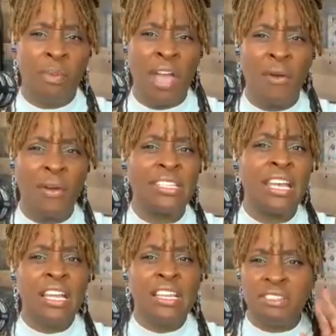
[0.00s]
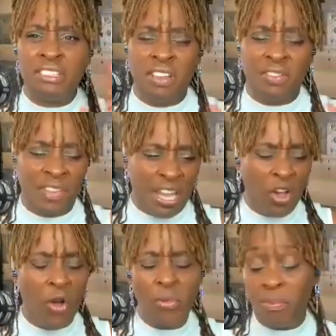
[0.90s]
parents. They're still living at
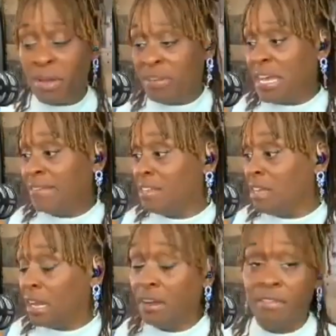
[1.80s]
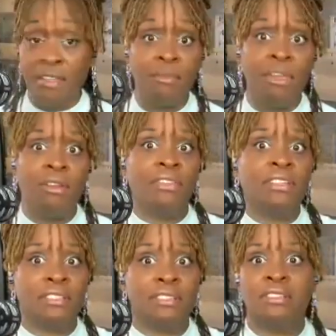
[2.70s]
home. The parents have to declare them.
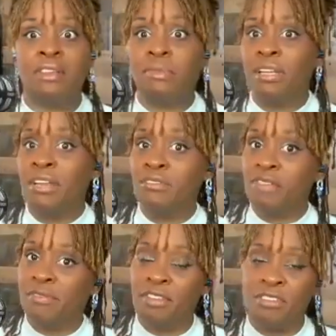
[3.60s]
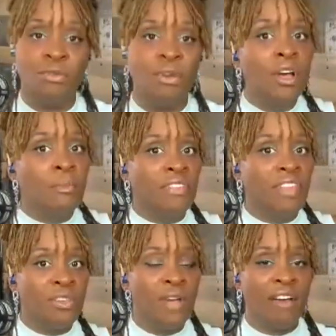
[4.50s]
This is something that you have to do. But
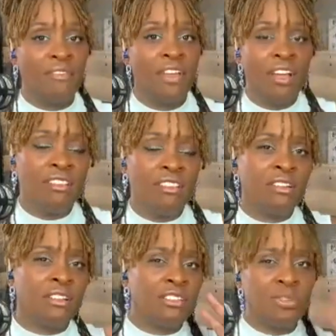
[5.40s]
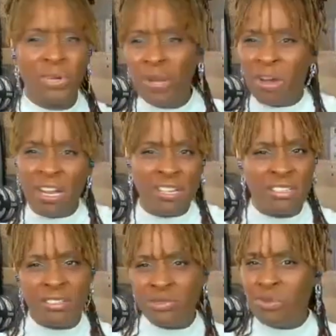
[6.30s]
then you have the
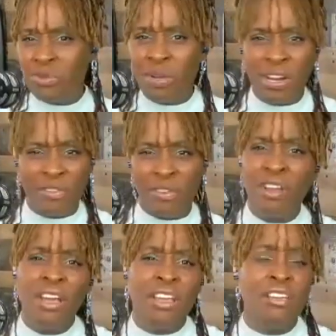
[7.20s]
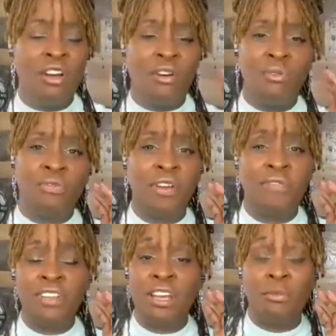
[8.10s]
21 to whatever,
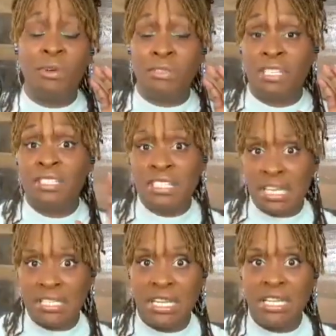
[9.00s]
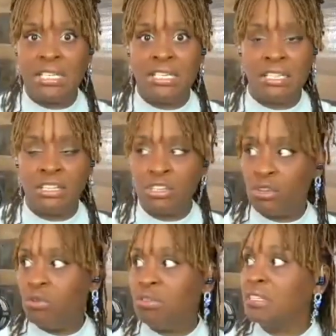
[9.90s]
50, what is it, 60,
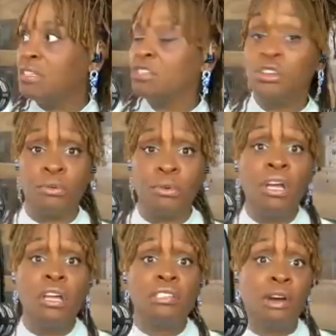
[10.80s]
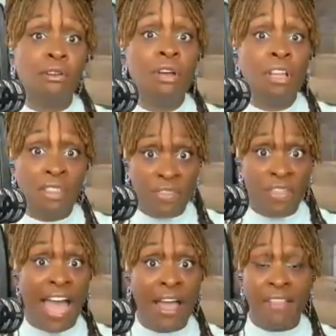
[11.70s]
62, 62. So
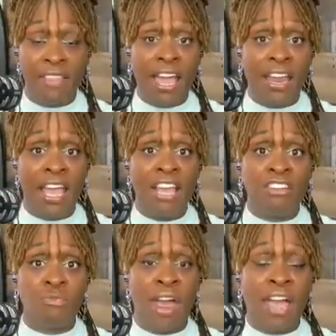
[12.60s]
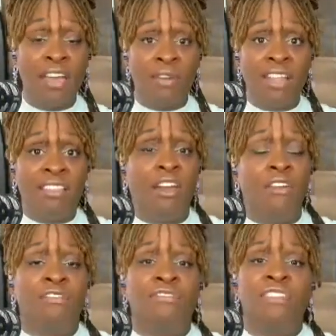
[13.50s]
that age bracket right
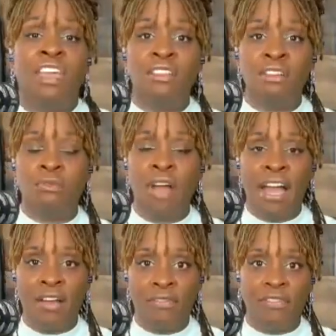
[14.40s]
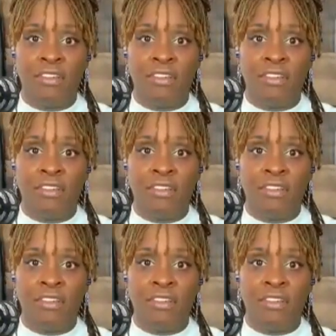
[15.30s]
there, they don't have